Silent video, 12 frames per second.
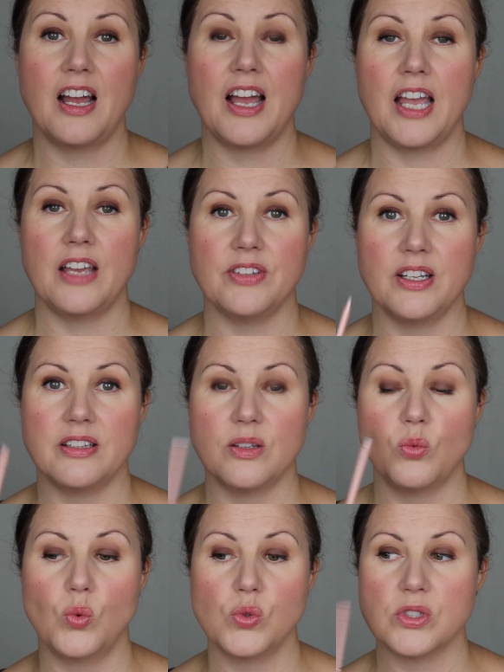I have it in the
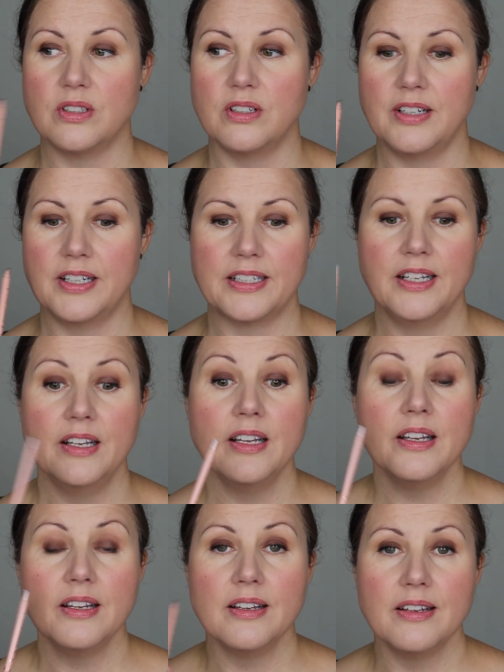waterline
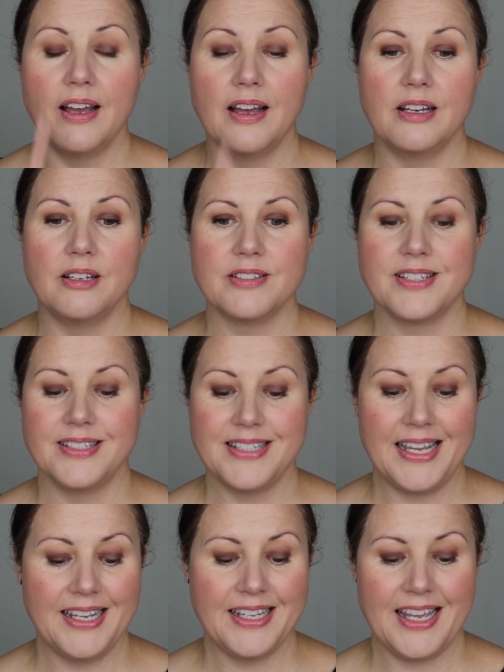
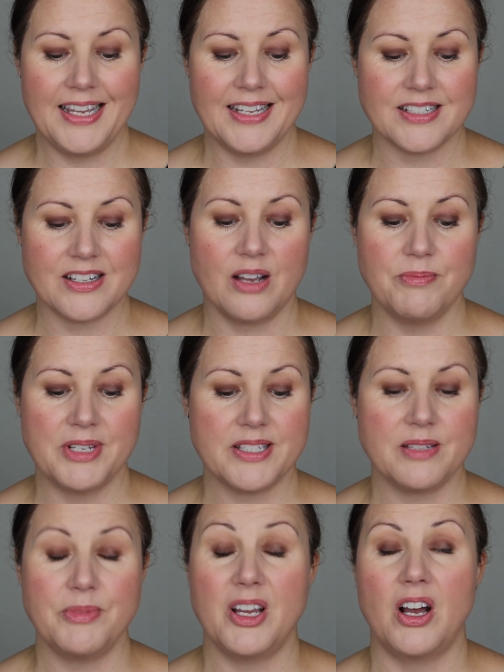today, and I must
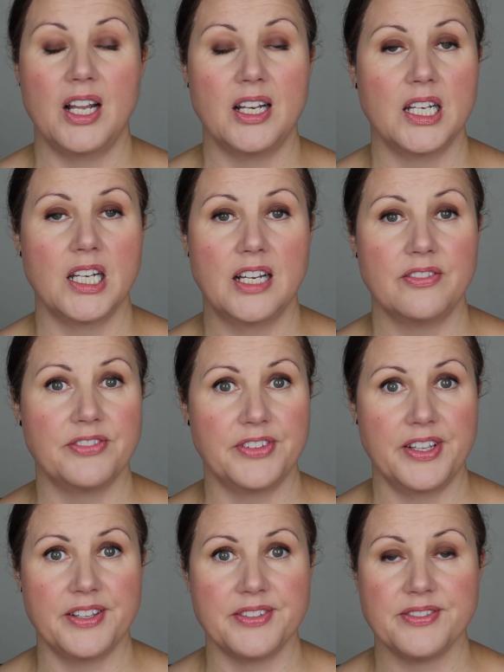admit I love
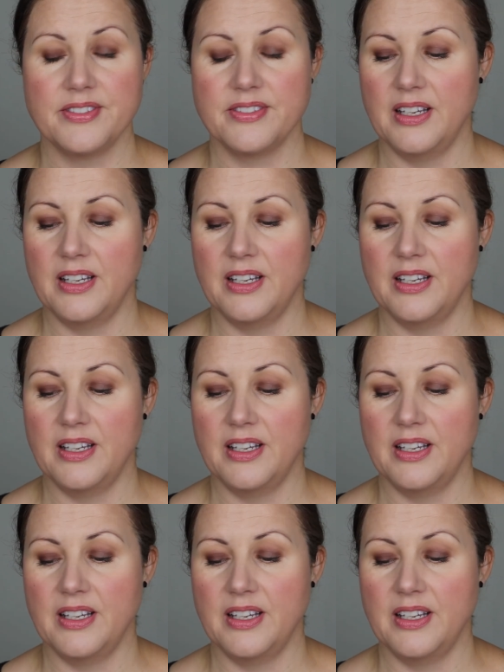this.